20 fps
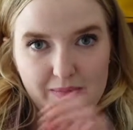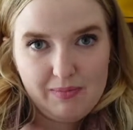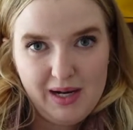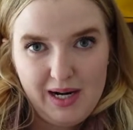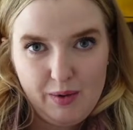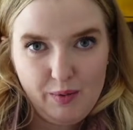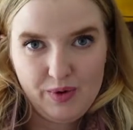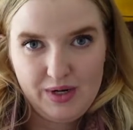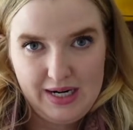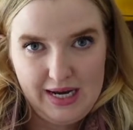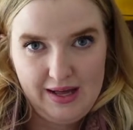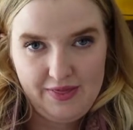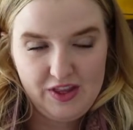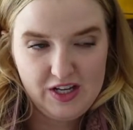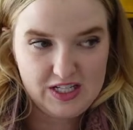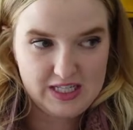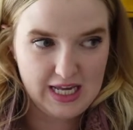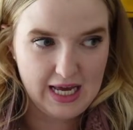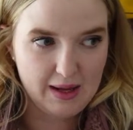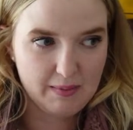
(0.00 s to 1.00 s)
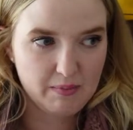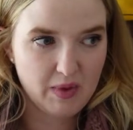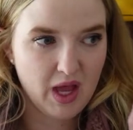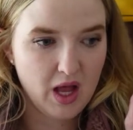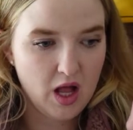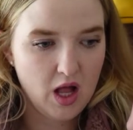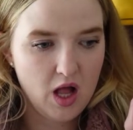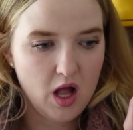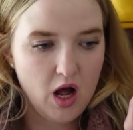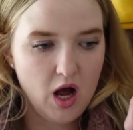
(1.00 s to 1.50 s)
but I wanted to add this in.
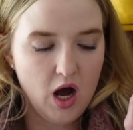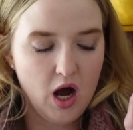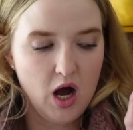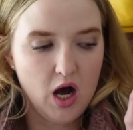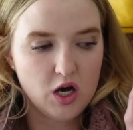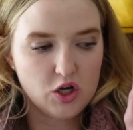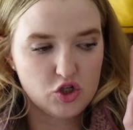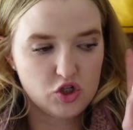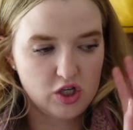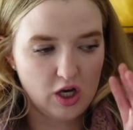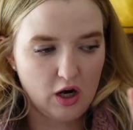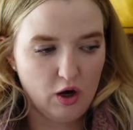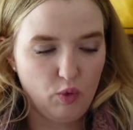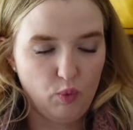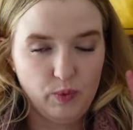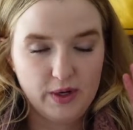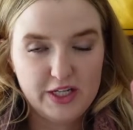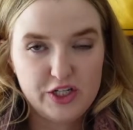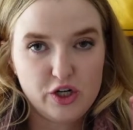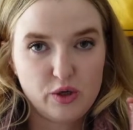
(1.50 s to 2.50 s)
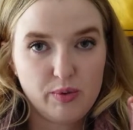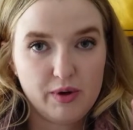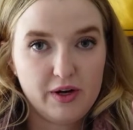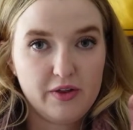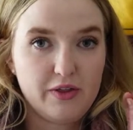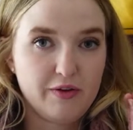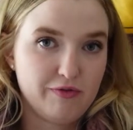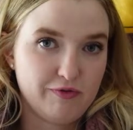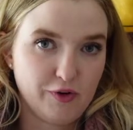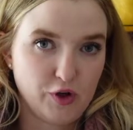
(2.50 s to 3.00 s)
So we took one of
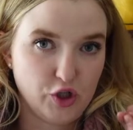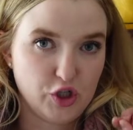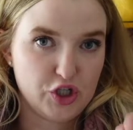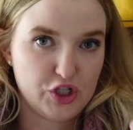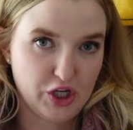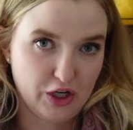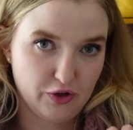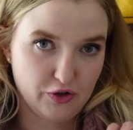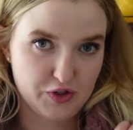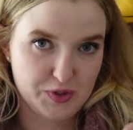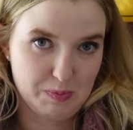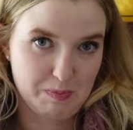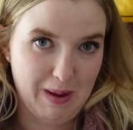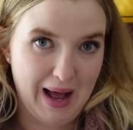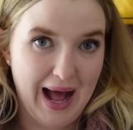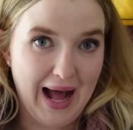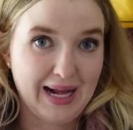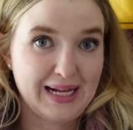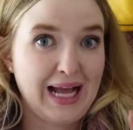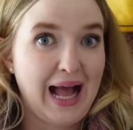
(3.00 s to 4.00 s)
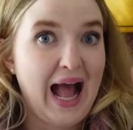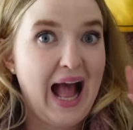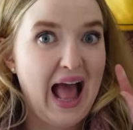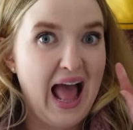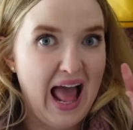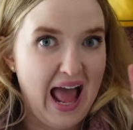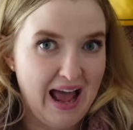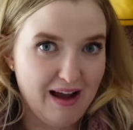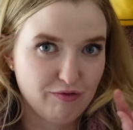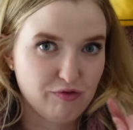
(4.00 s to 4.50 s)
the first shuttles back.
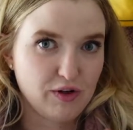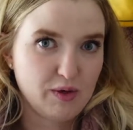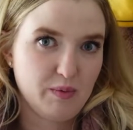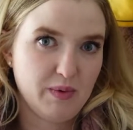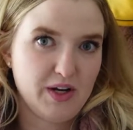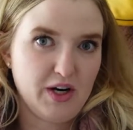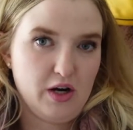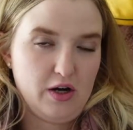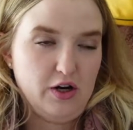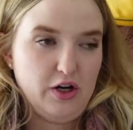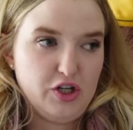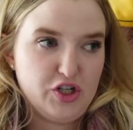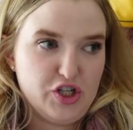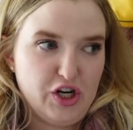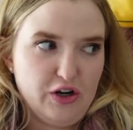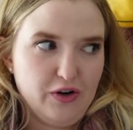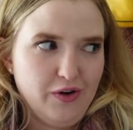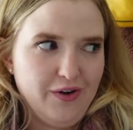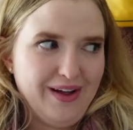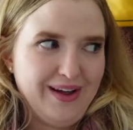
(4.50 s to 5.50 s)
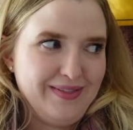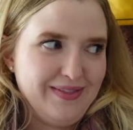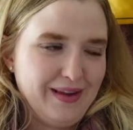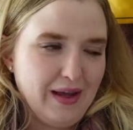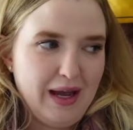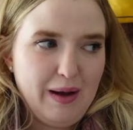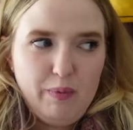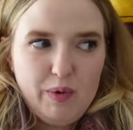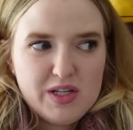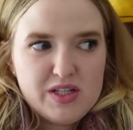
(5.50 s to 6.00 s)
Everyone on our shuttle, and
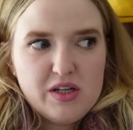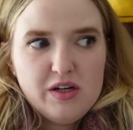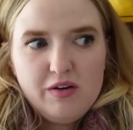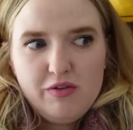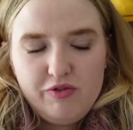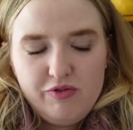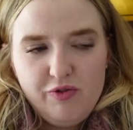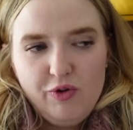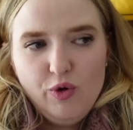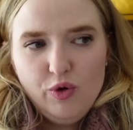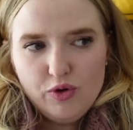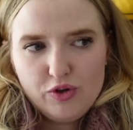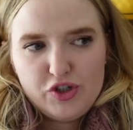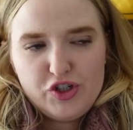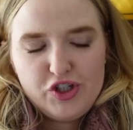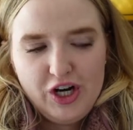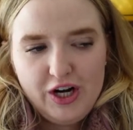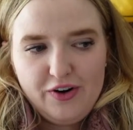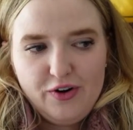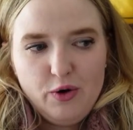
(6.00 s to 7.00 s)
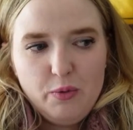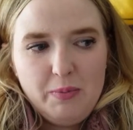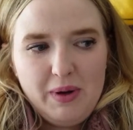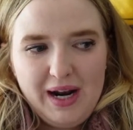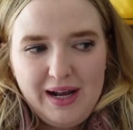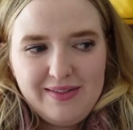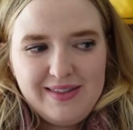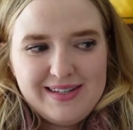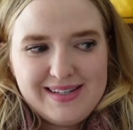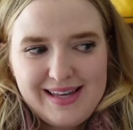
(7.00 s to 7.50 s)
it wasn't a full shuttle, but
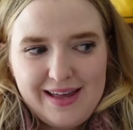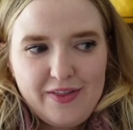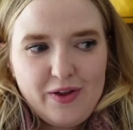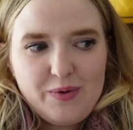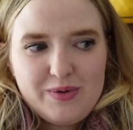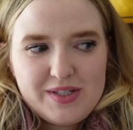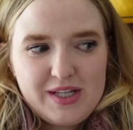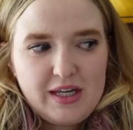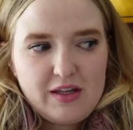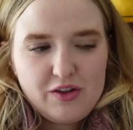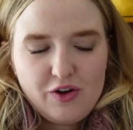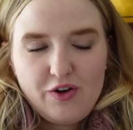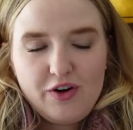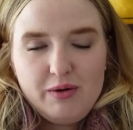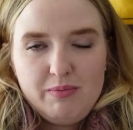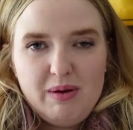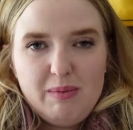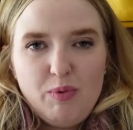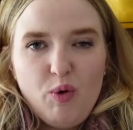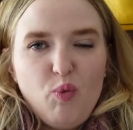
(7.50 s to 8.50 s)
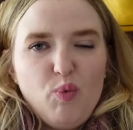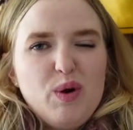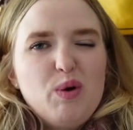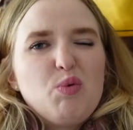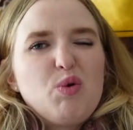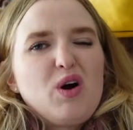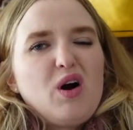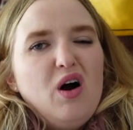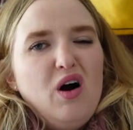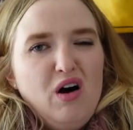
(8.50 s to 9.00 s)
I'd say there was like 30 people. We
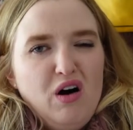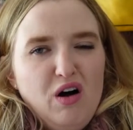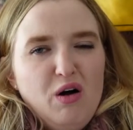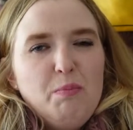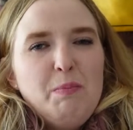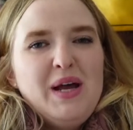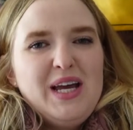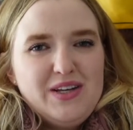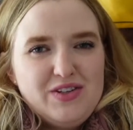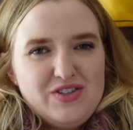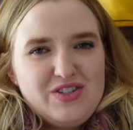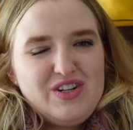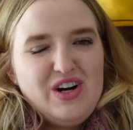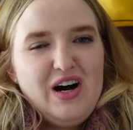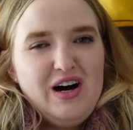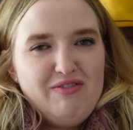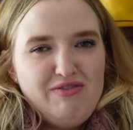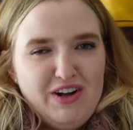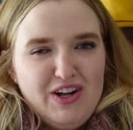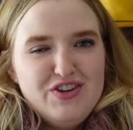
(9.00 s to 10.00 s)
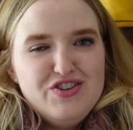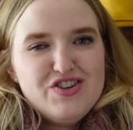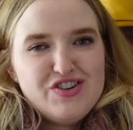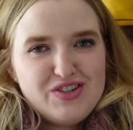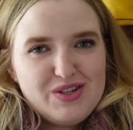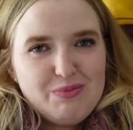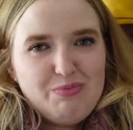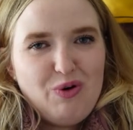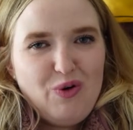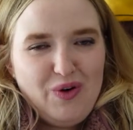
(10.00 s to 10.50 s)
were all pissed off and
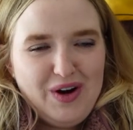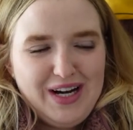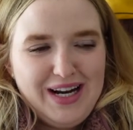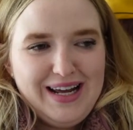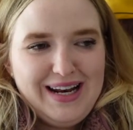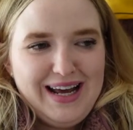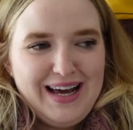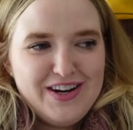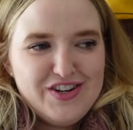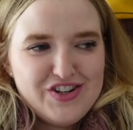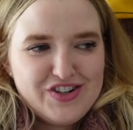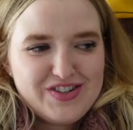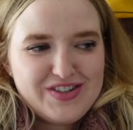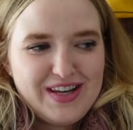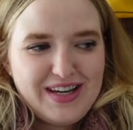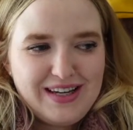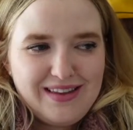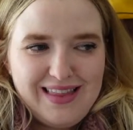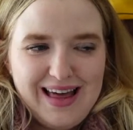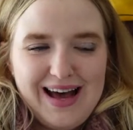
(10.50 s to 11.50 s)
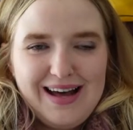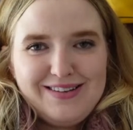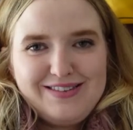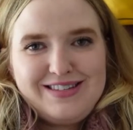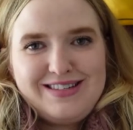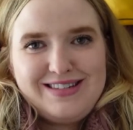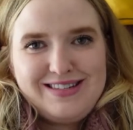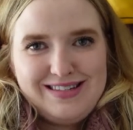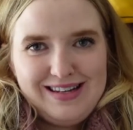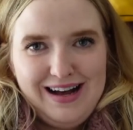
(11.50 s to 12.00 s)
disappointed and just like, that
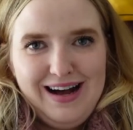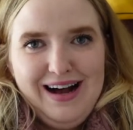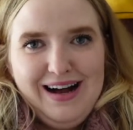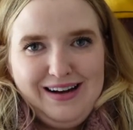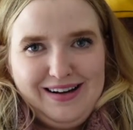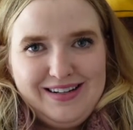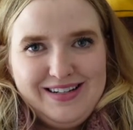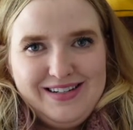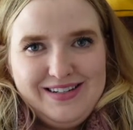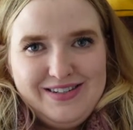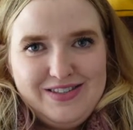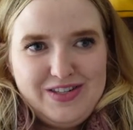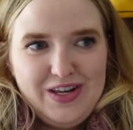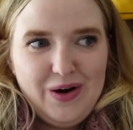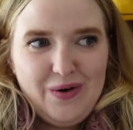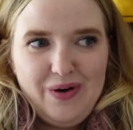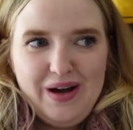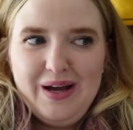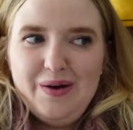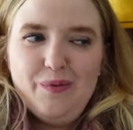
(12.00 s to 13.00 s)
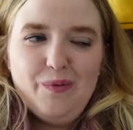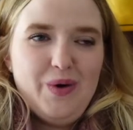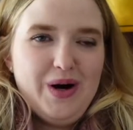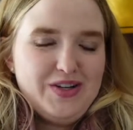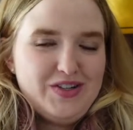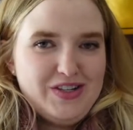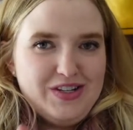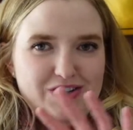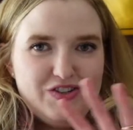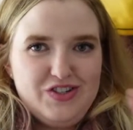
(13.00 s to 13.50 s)
sucked. So it
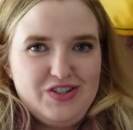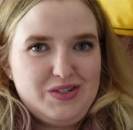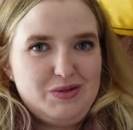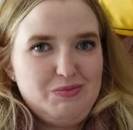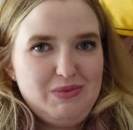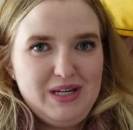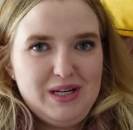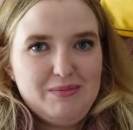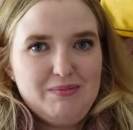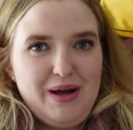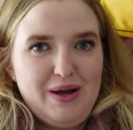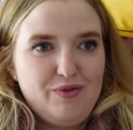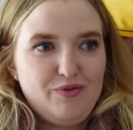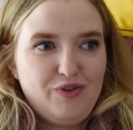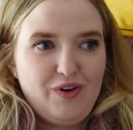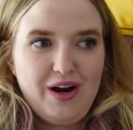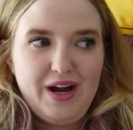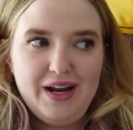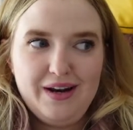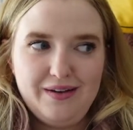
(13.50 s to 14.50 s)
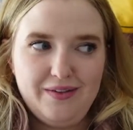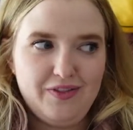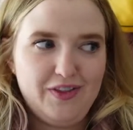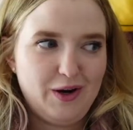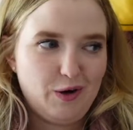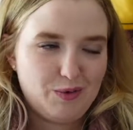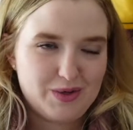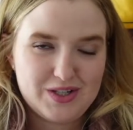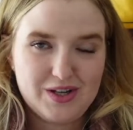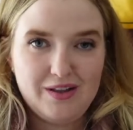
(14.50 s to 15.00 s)
wasn't just me and my friend.
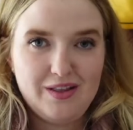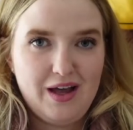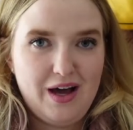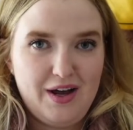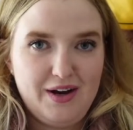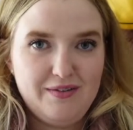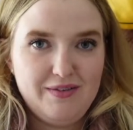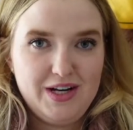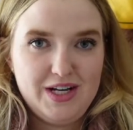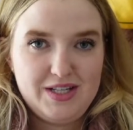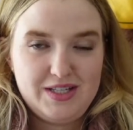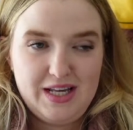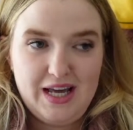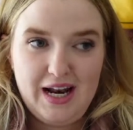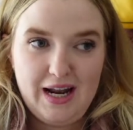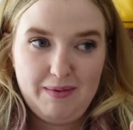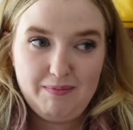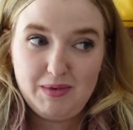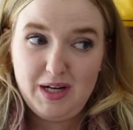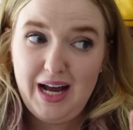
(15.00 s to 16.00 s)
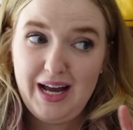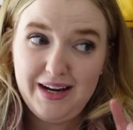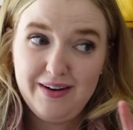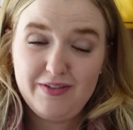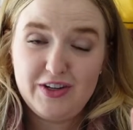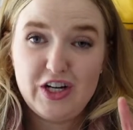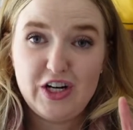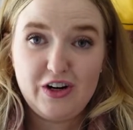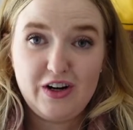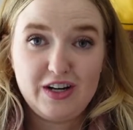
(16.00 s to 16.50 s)
There was a lot of us, and I'm kind
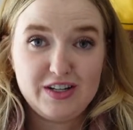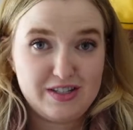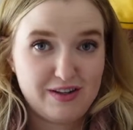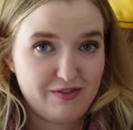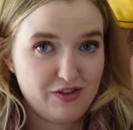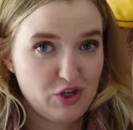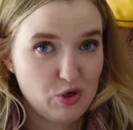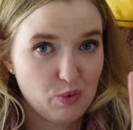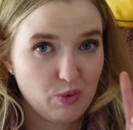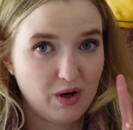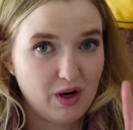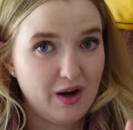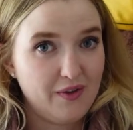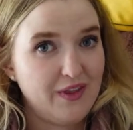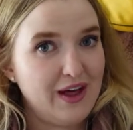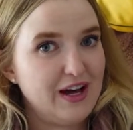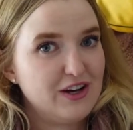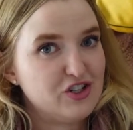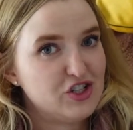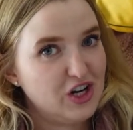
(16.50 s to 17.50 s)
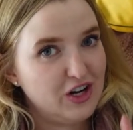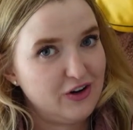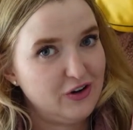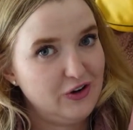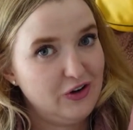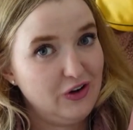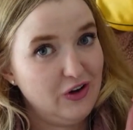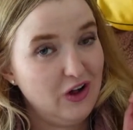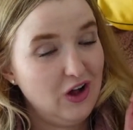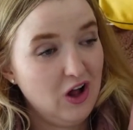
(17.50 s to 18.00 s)
of curious if you were on that
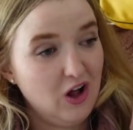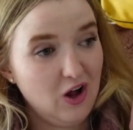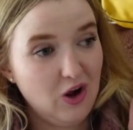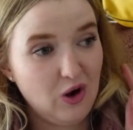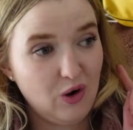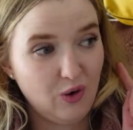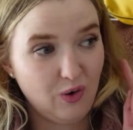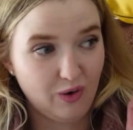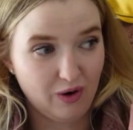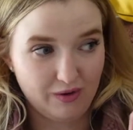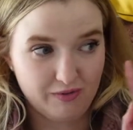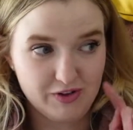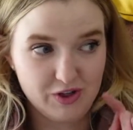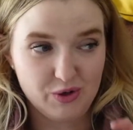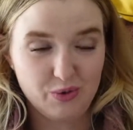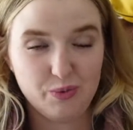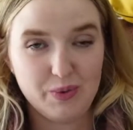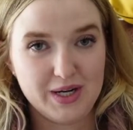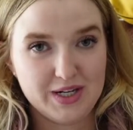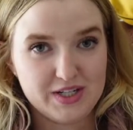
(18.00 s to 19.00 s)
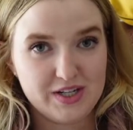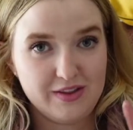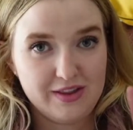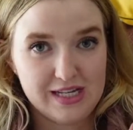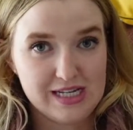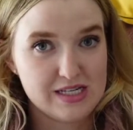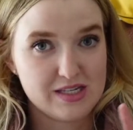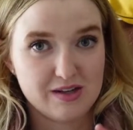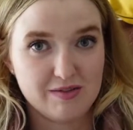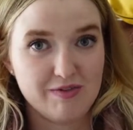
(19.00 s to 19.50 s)
shuttle or if you went to
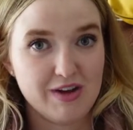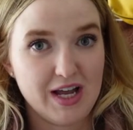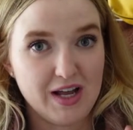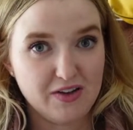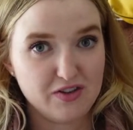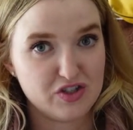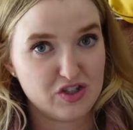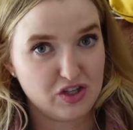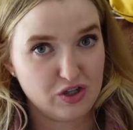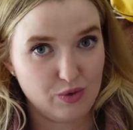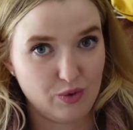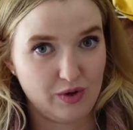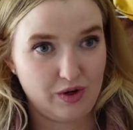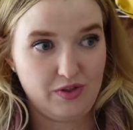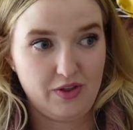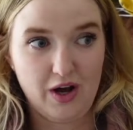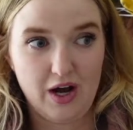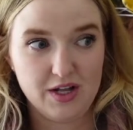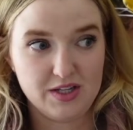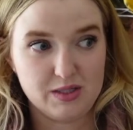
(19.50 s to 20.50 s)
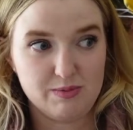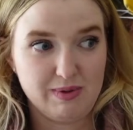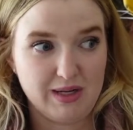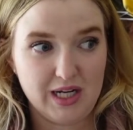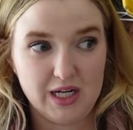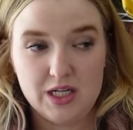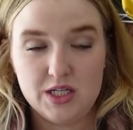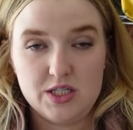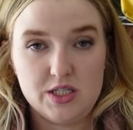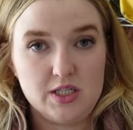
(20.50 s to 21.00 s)
these events, your thoughts,
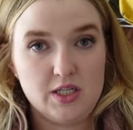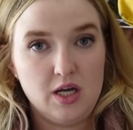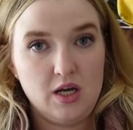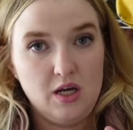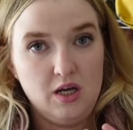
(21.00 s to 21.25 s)
because